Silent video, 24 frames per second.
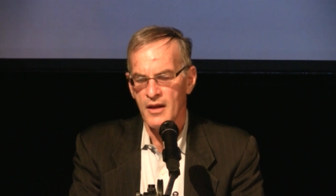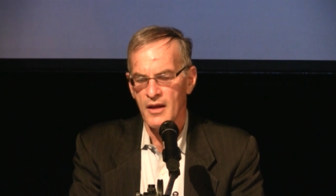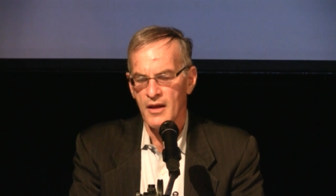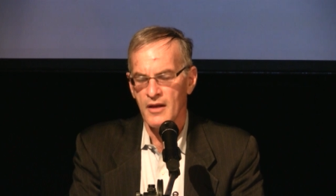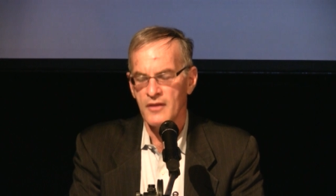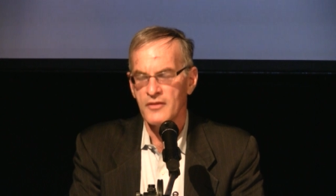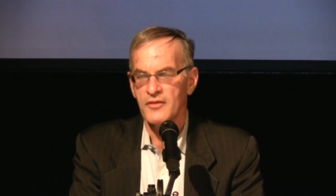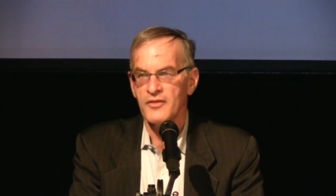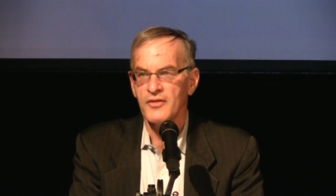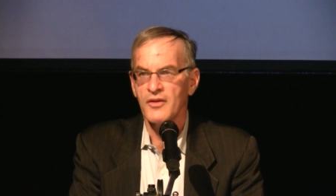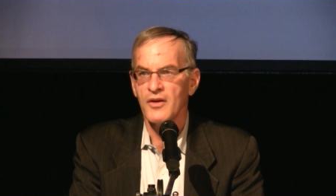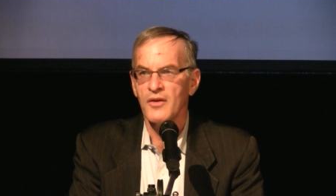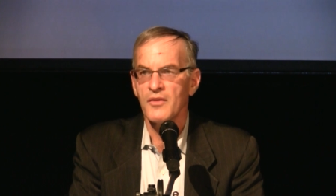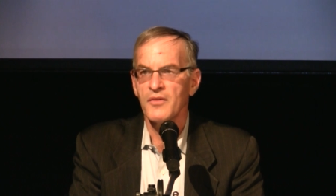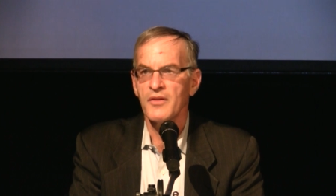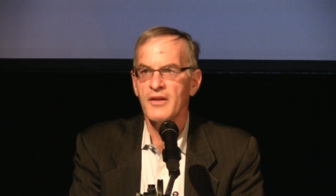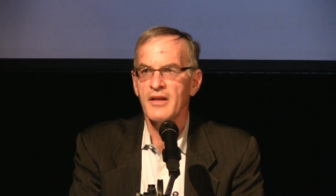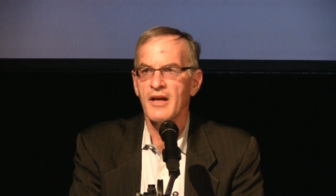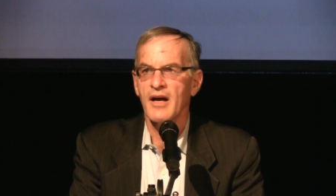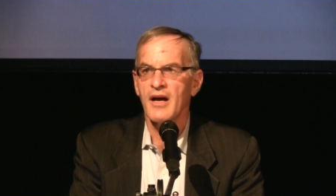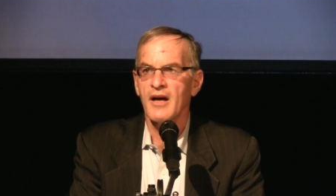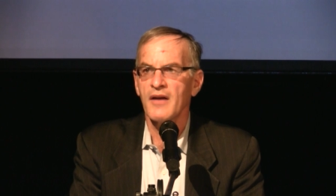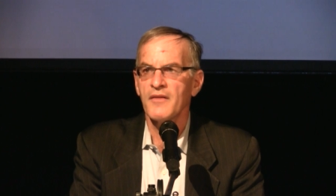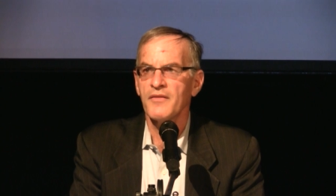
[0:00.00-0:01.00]
And so
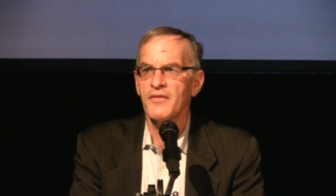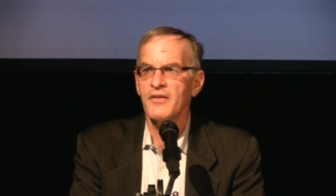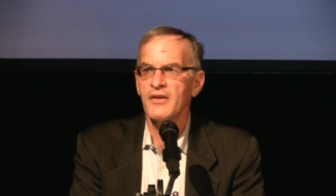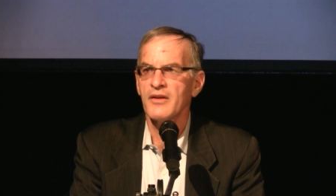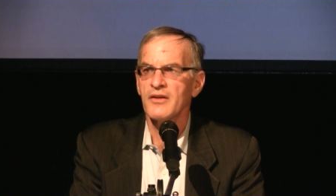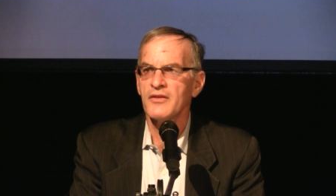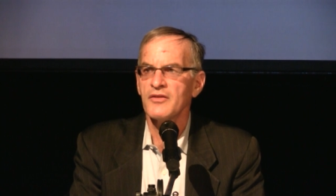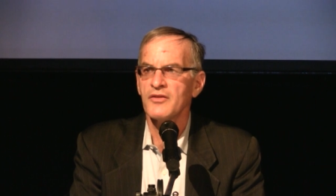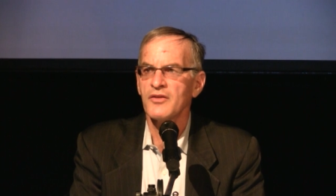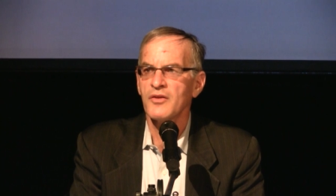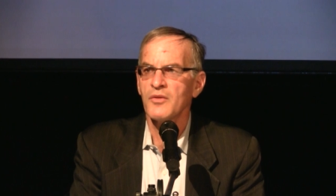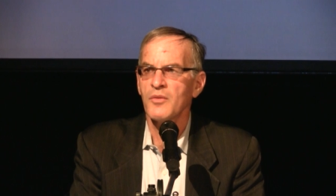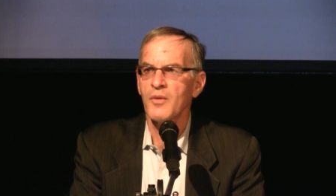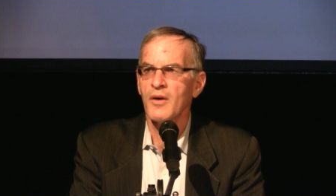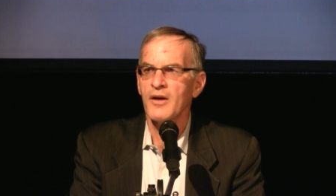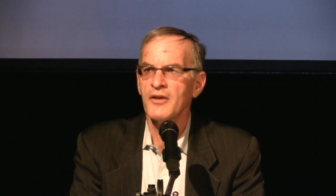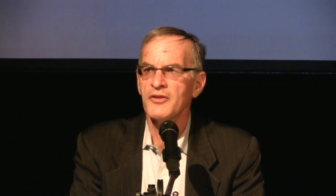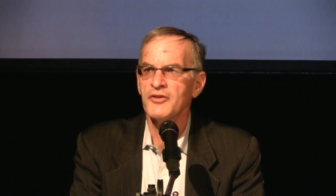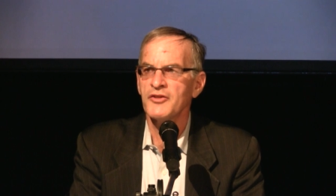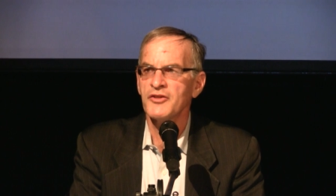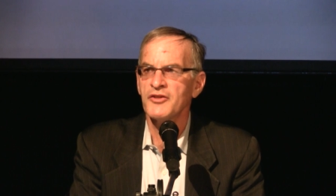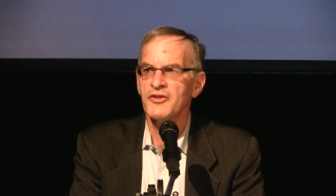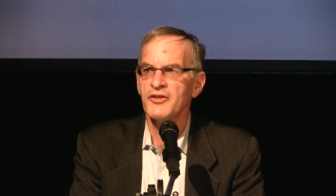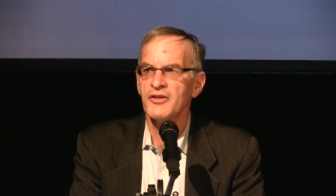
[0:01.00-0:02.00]
the obvious
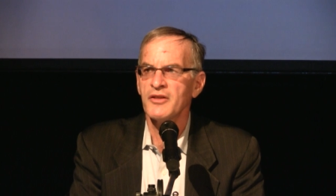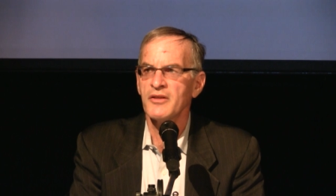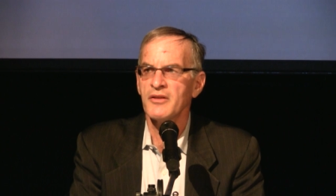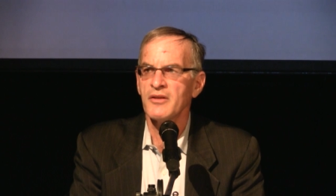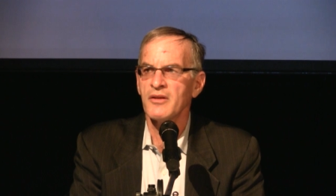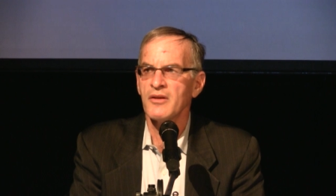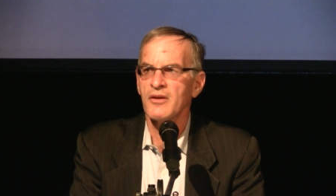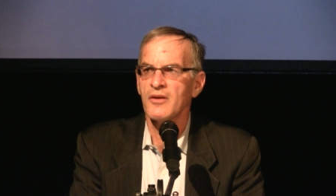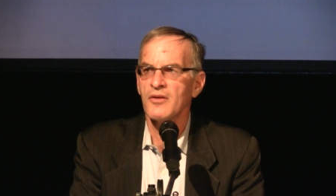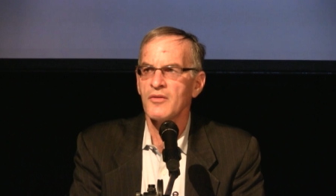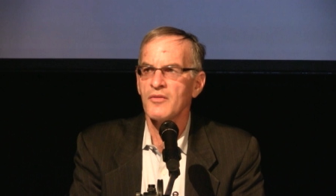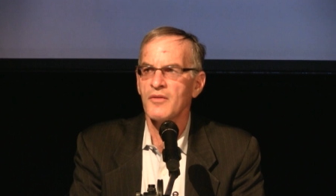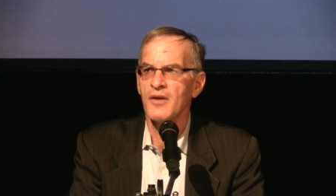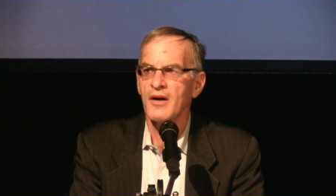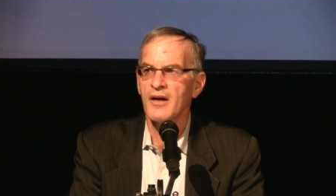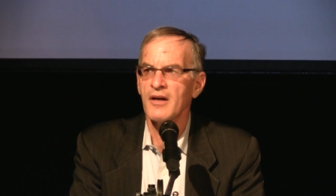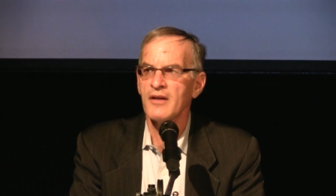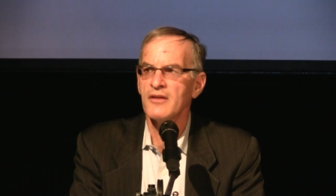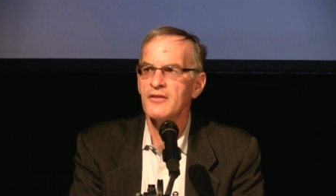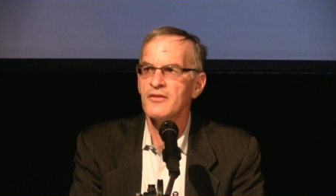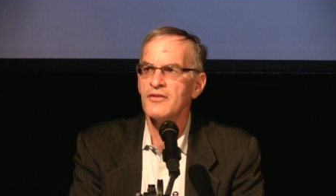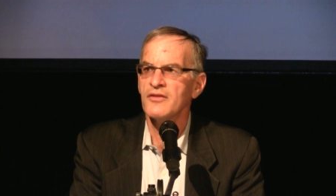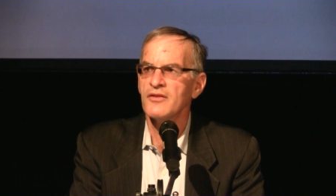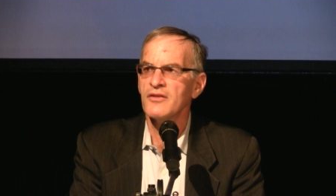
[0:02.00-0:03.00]
question
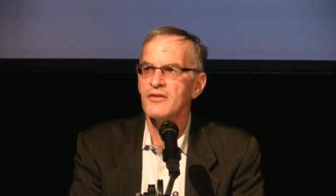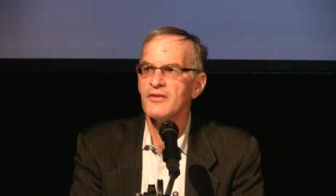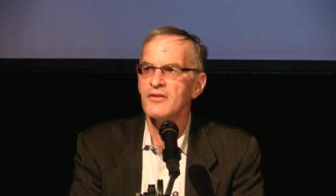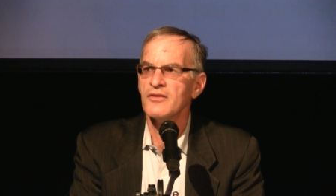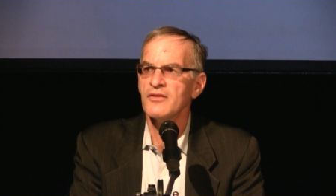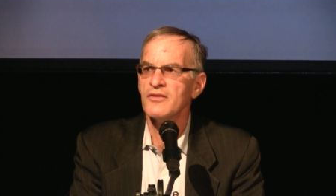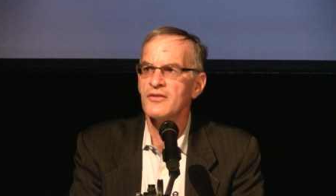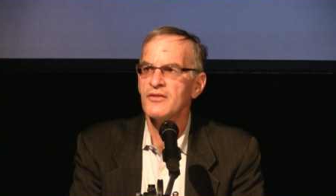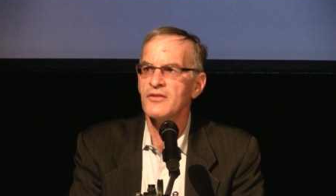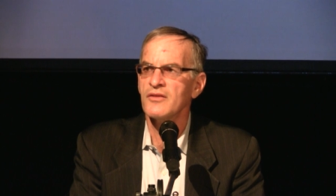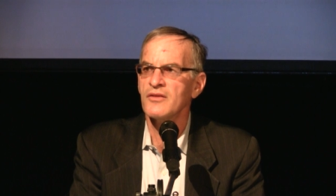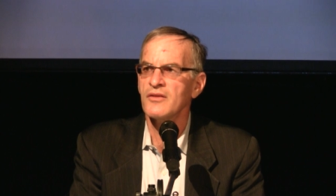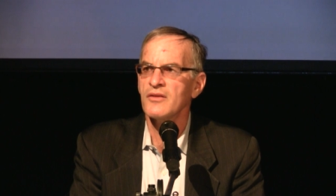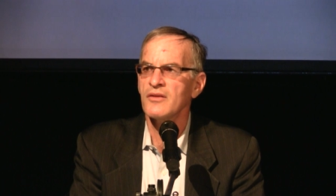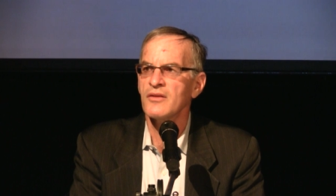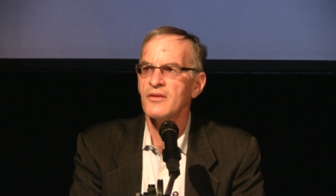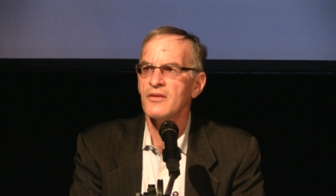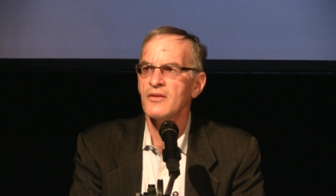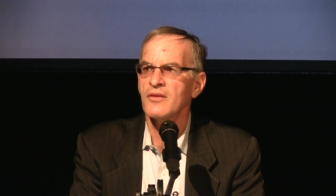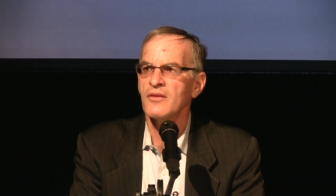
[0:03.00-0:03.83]
arises,